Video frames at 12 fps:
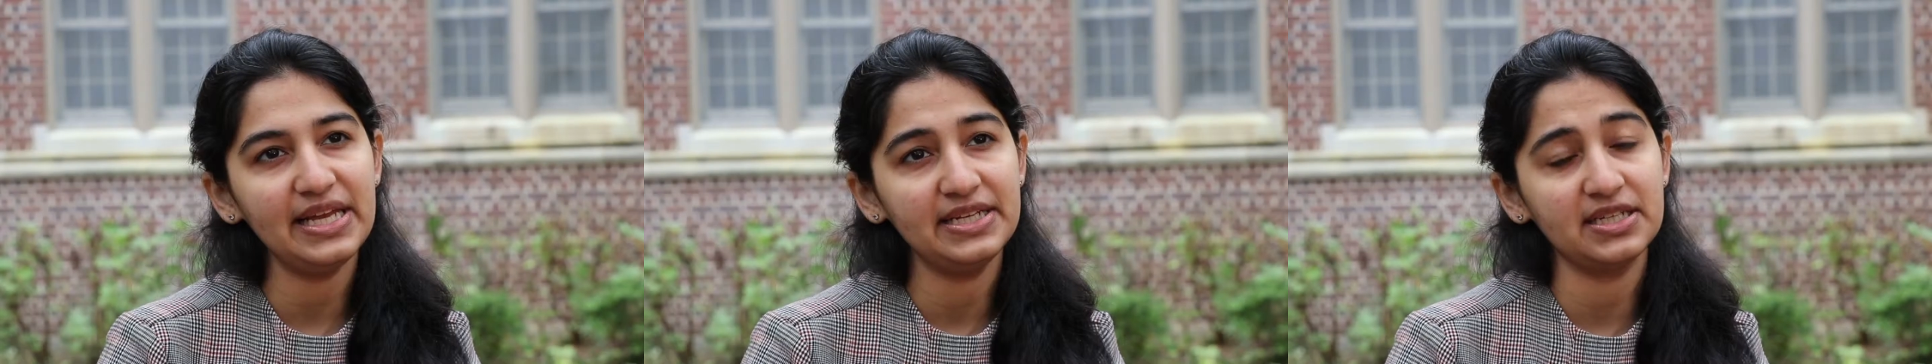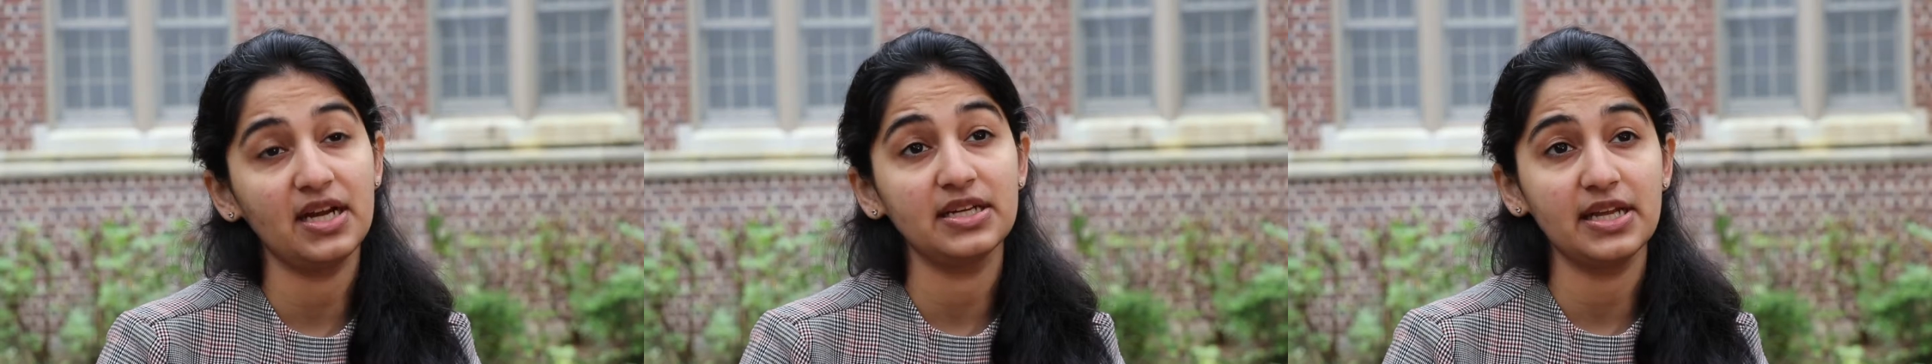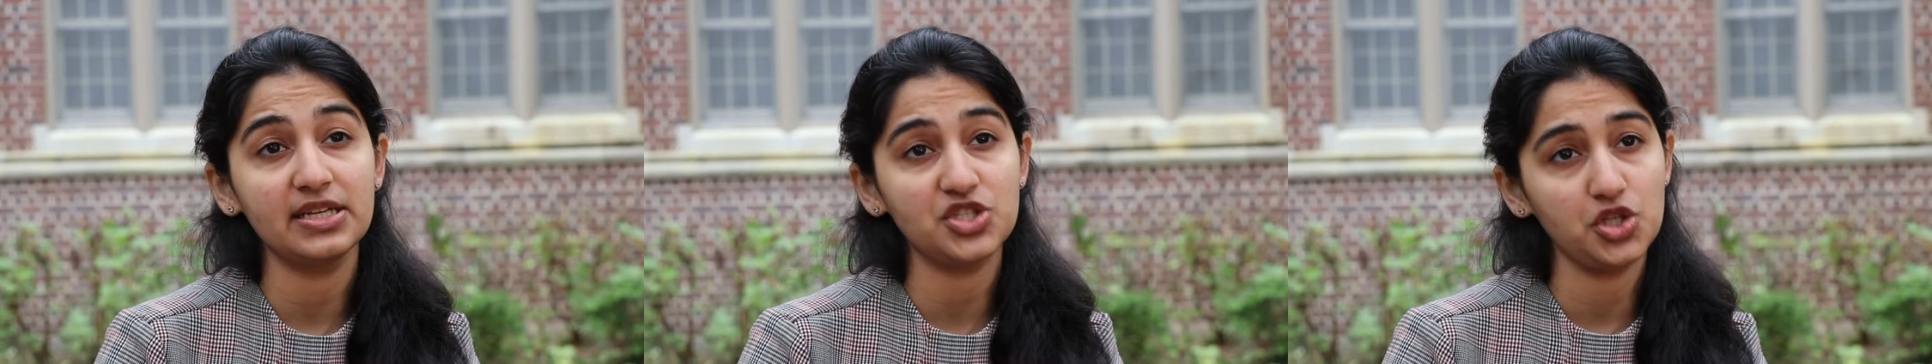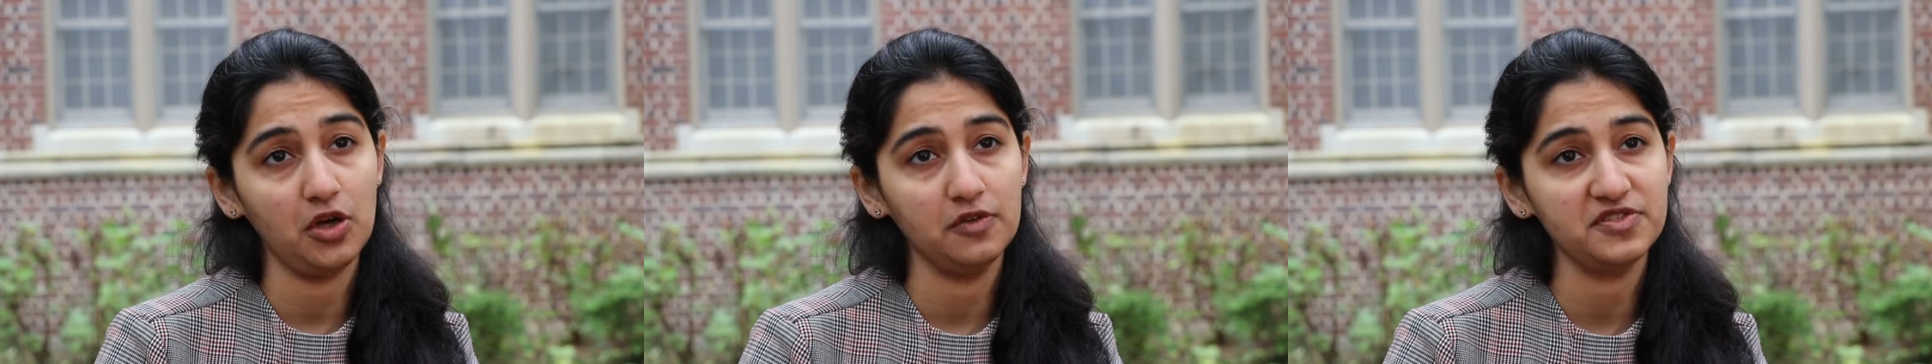in the
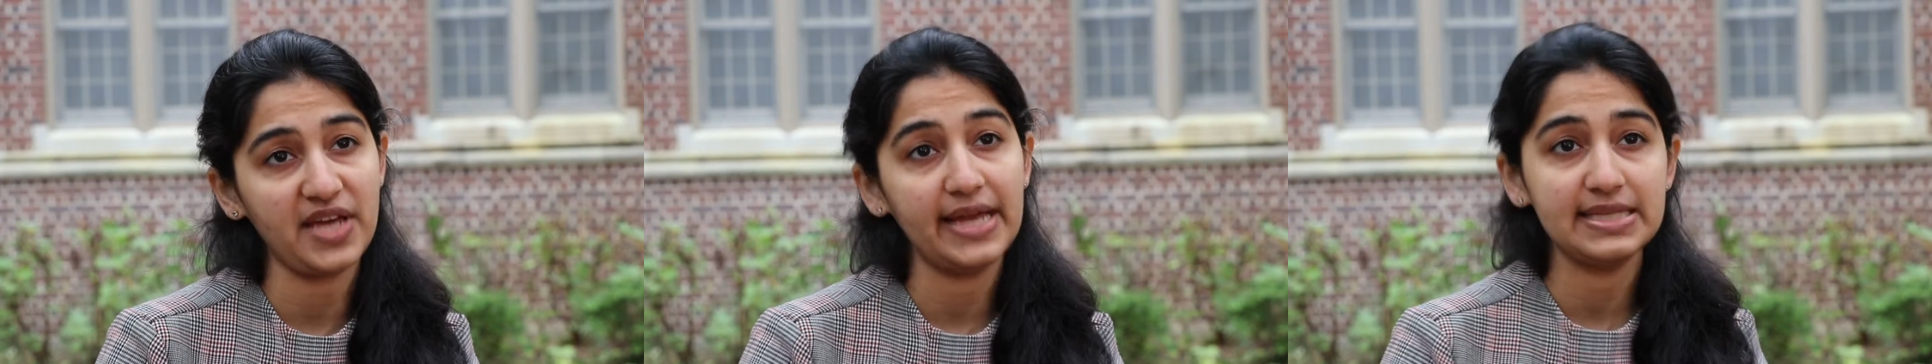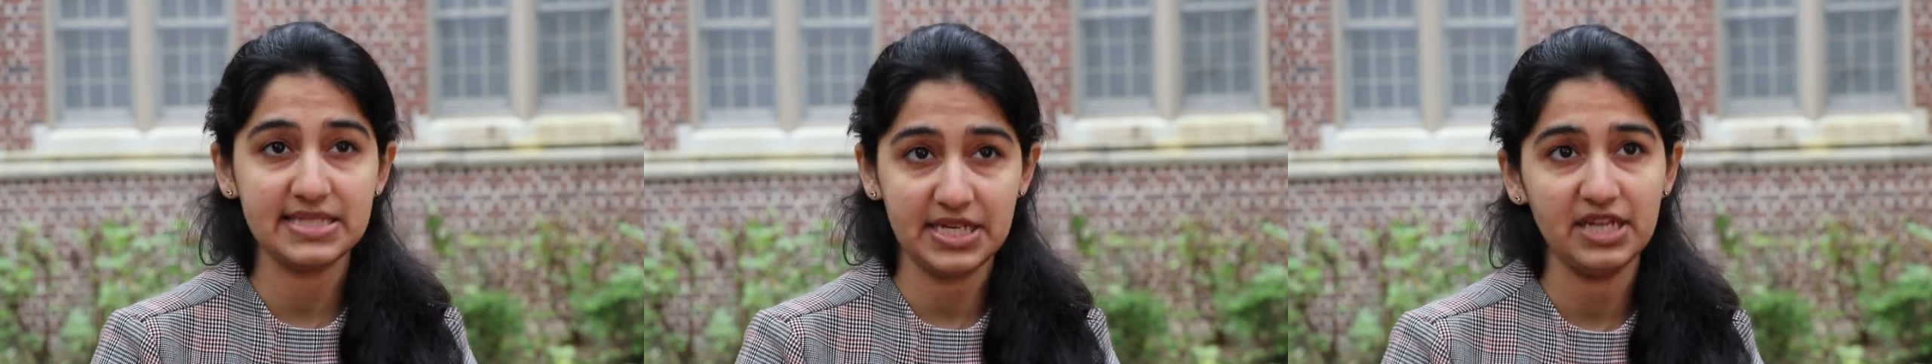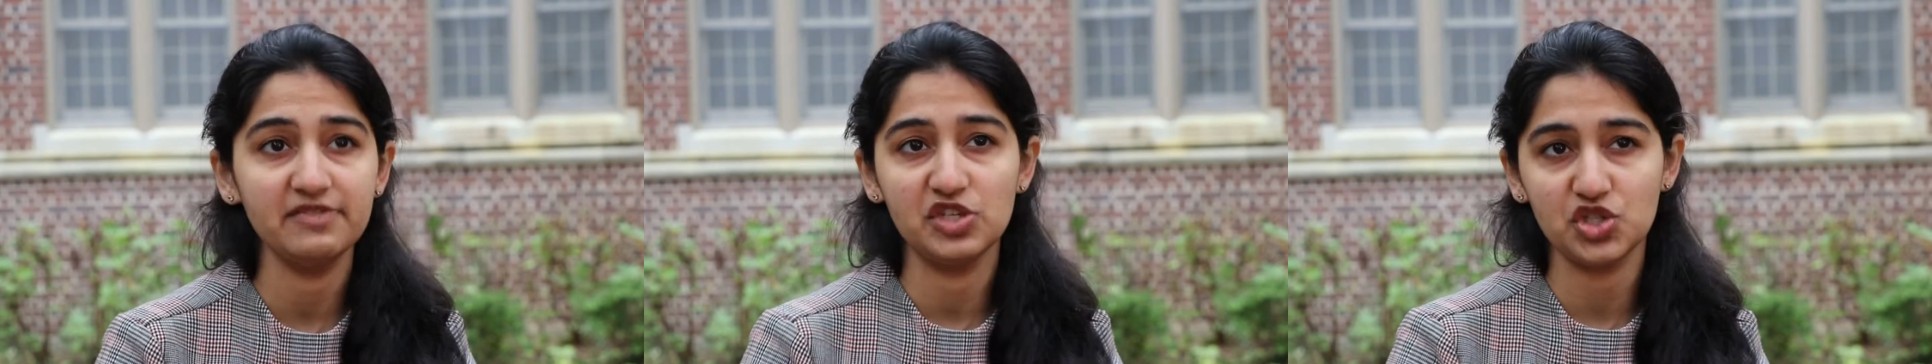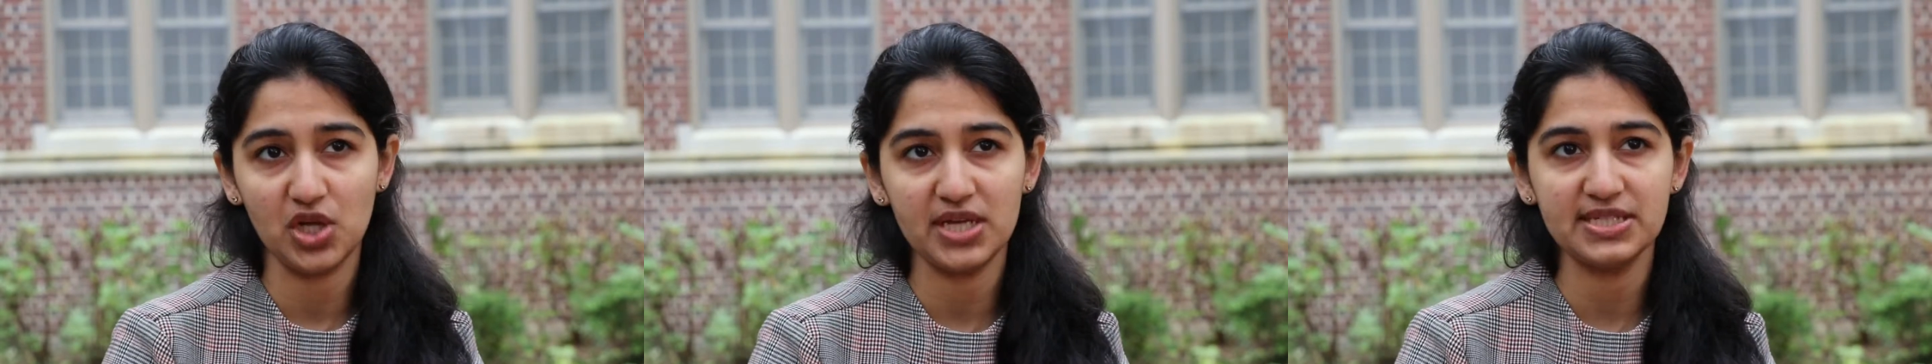context of science data
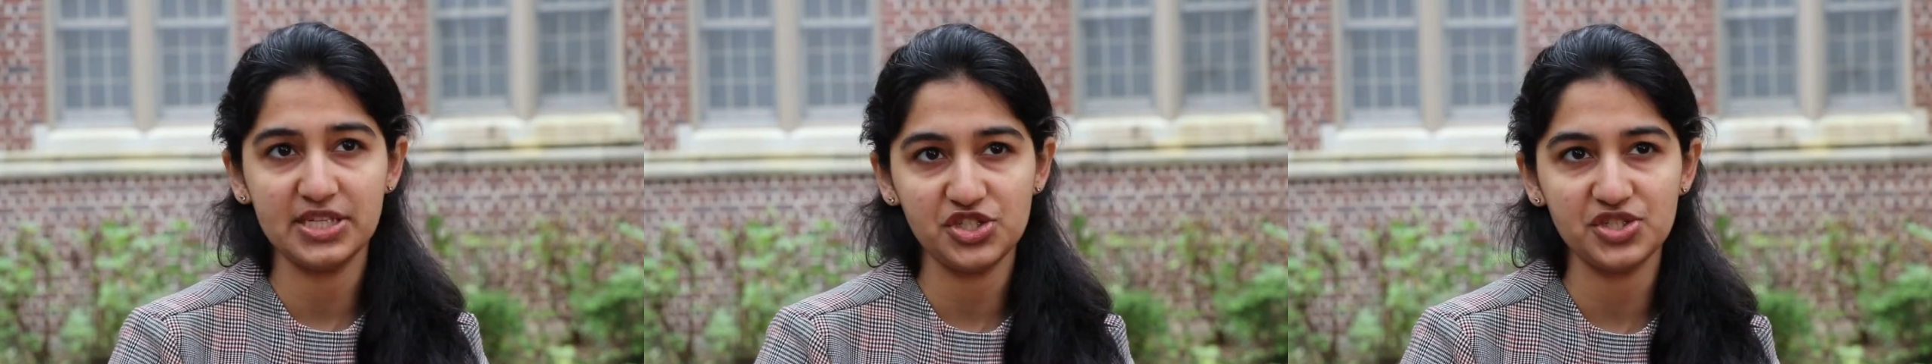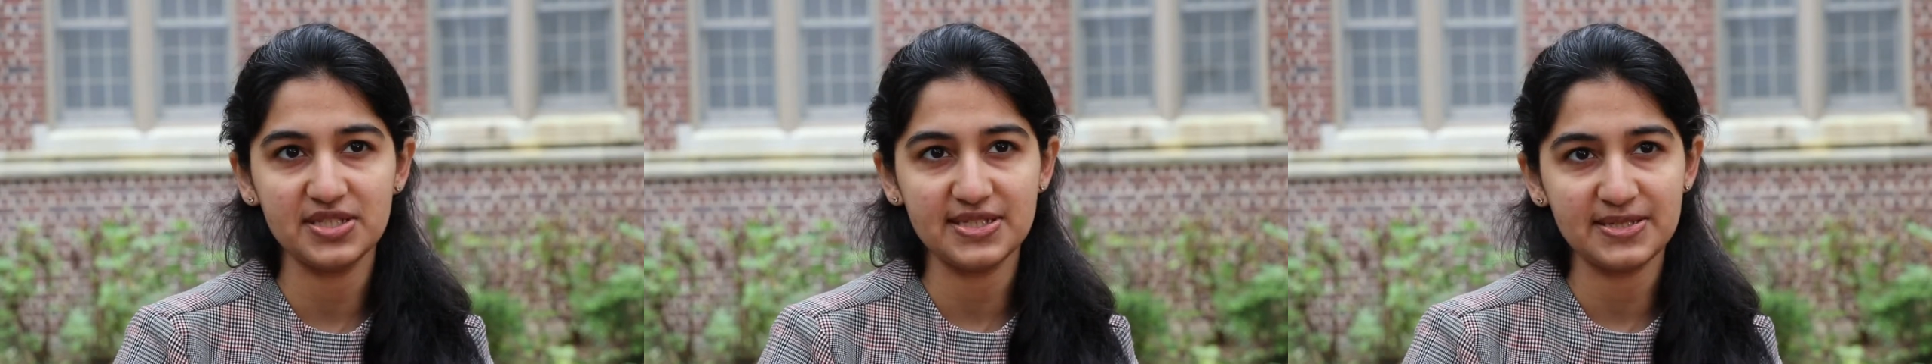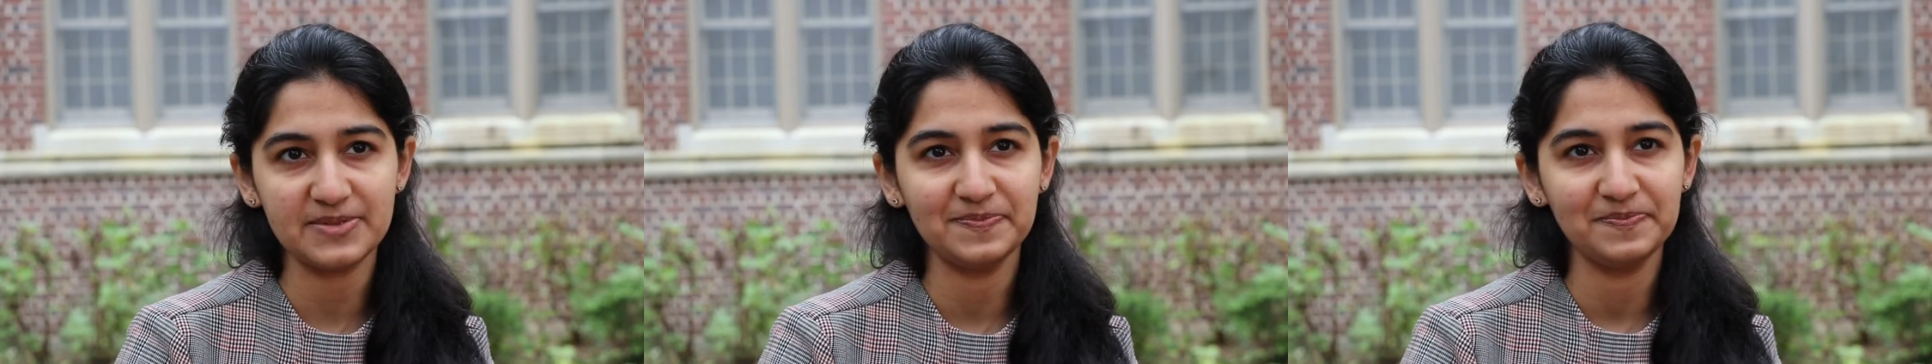visualizations.